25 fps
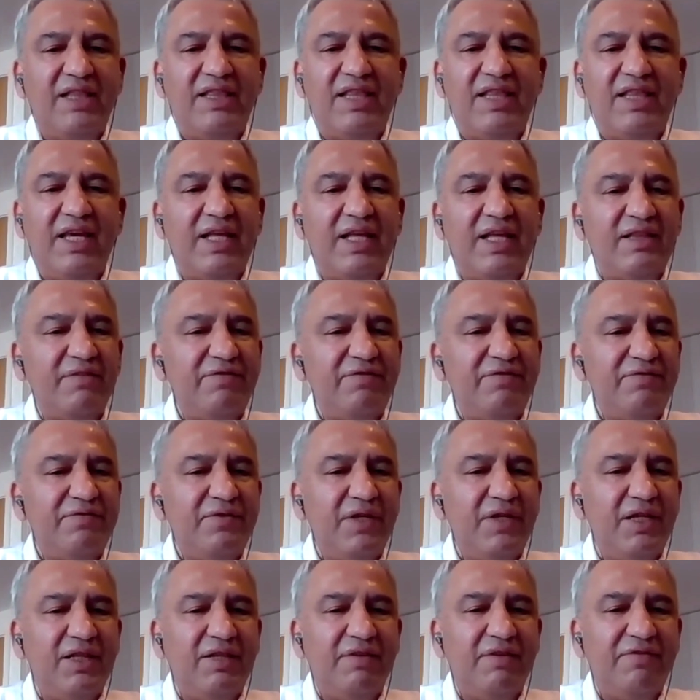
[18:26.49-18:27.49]
I think
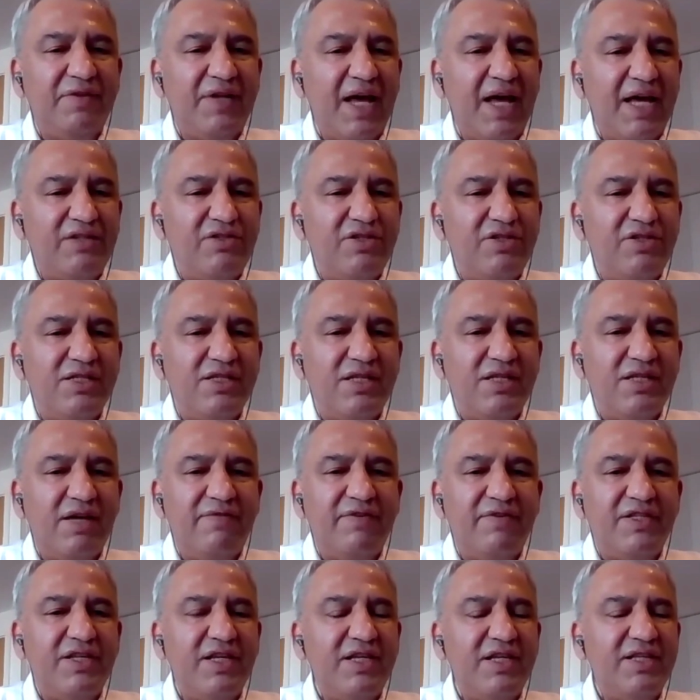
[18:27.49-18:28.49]
in the financial
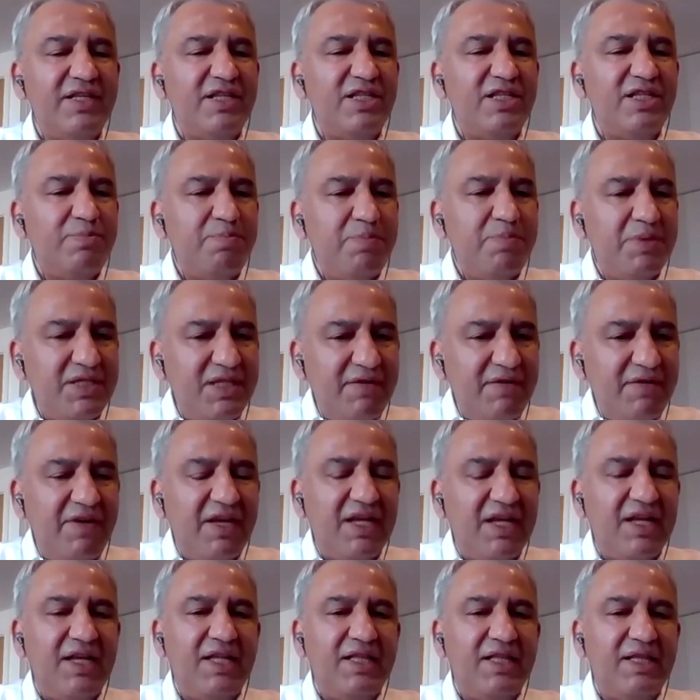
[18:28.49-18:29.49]
services, and
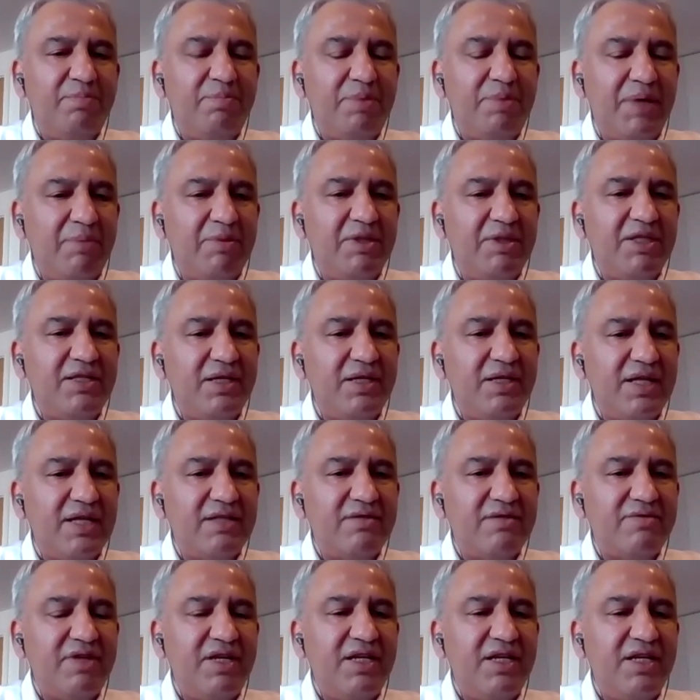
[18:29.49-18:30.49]
specifically in the payments
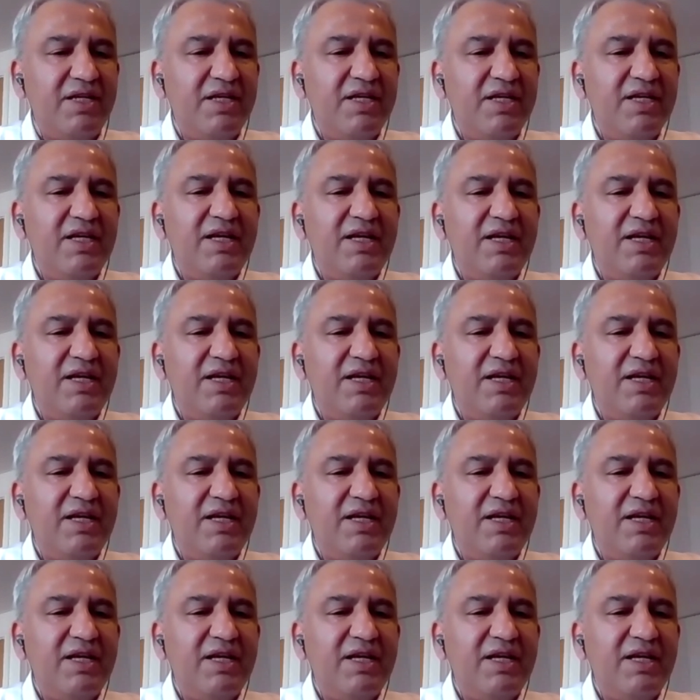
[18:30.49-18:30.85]
industry,